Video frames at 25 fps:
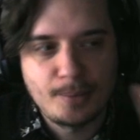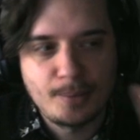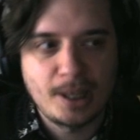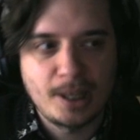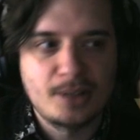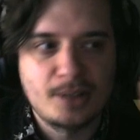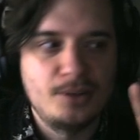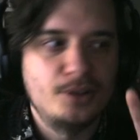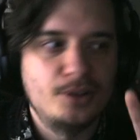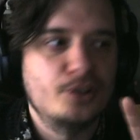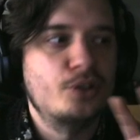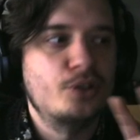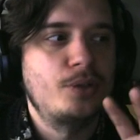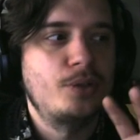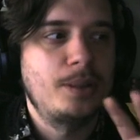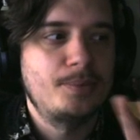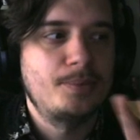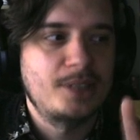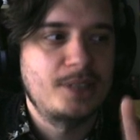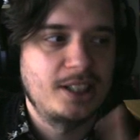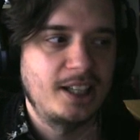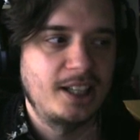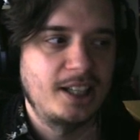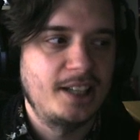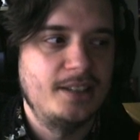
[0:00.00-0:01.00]
to the script and
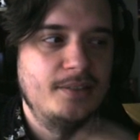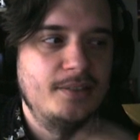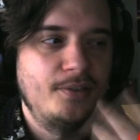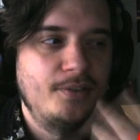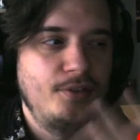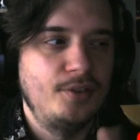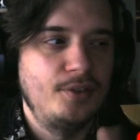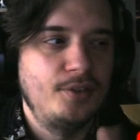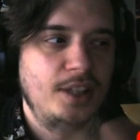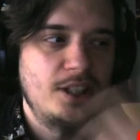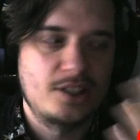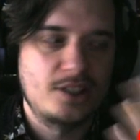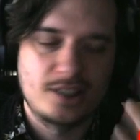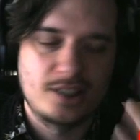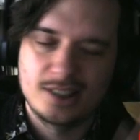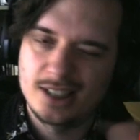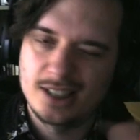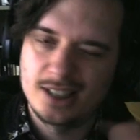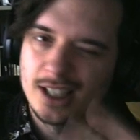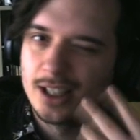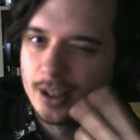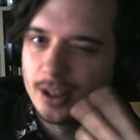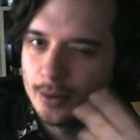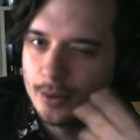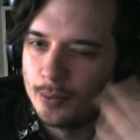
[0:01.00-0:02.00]
kind of finish. It's kind
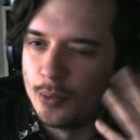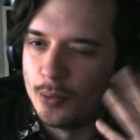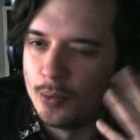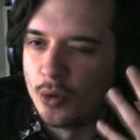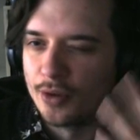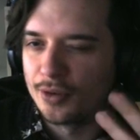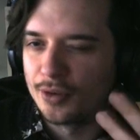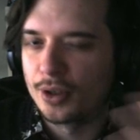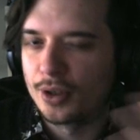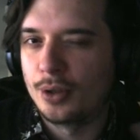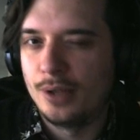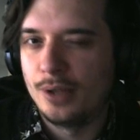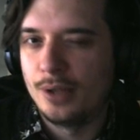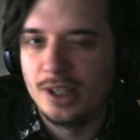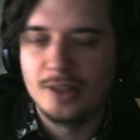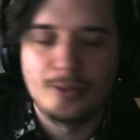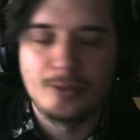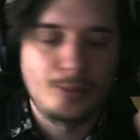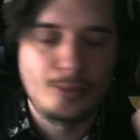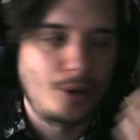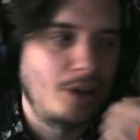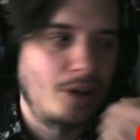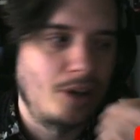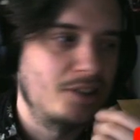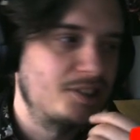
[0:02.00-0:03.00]
of more of a creative
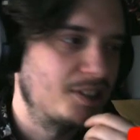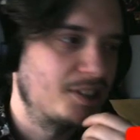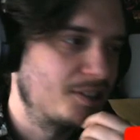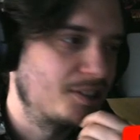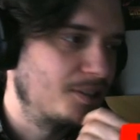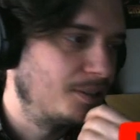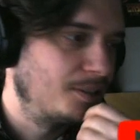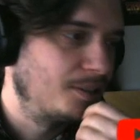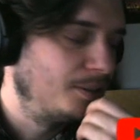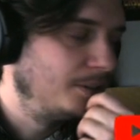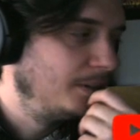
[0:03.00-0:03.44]
process, so